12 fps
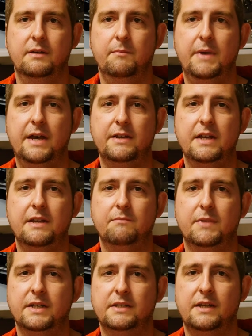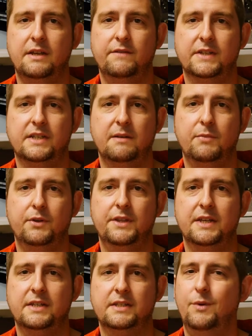Malian must have assembled
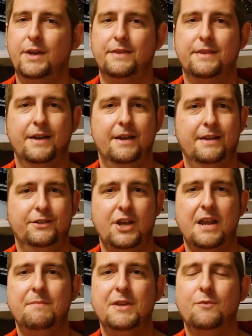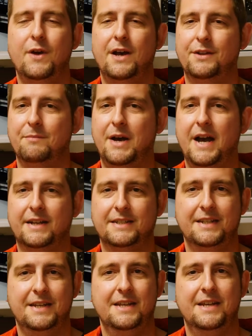this with JB Weld
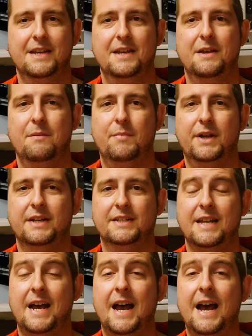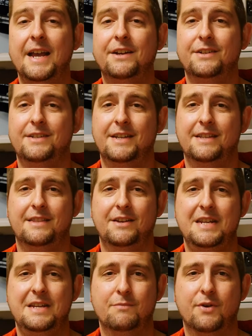epoxy because I couldn't get the
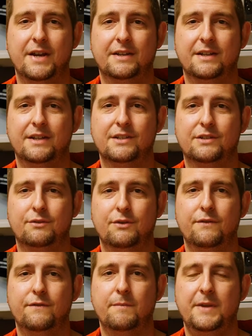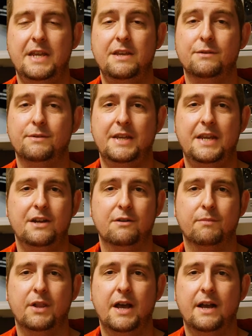heat break to unscrew from either the heater
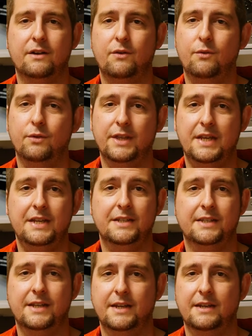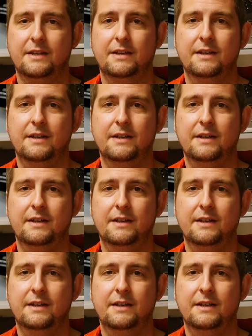block or the heatsink.